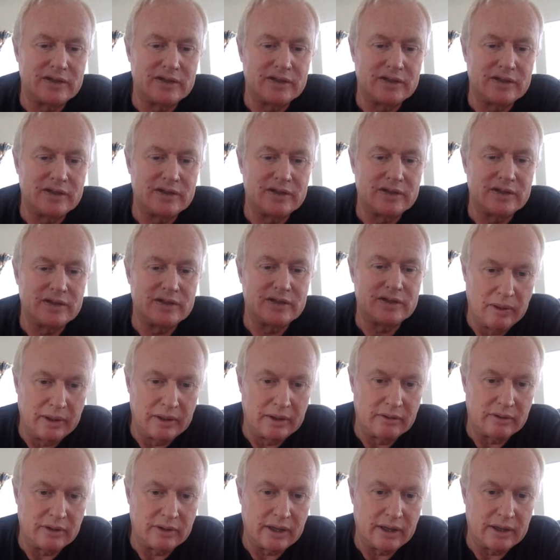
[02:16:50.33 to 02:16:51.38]
a whip on the
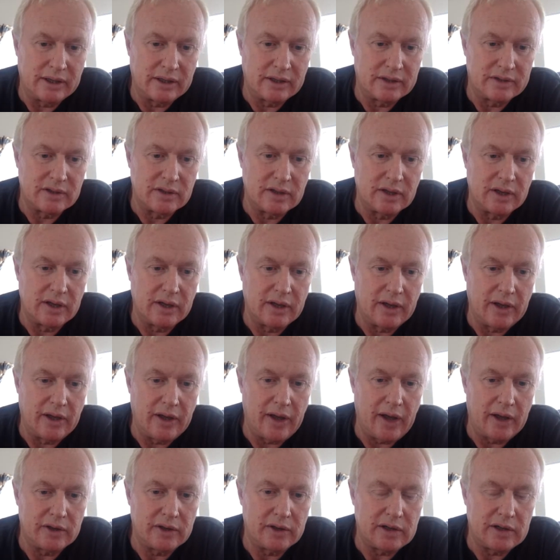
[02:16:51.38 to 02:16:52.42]
woman, right?
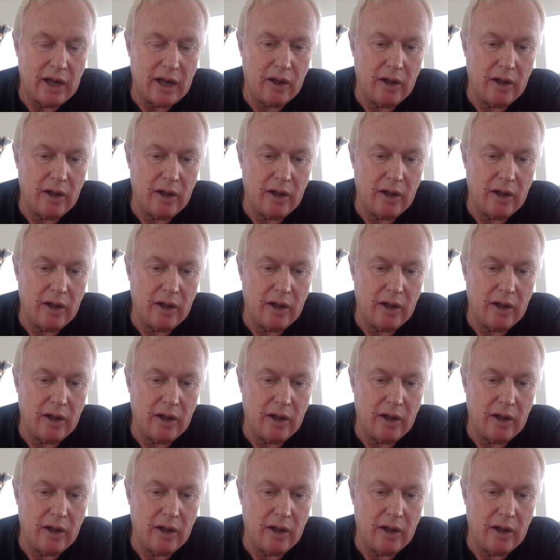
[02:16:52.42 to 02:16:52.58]
The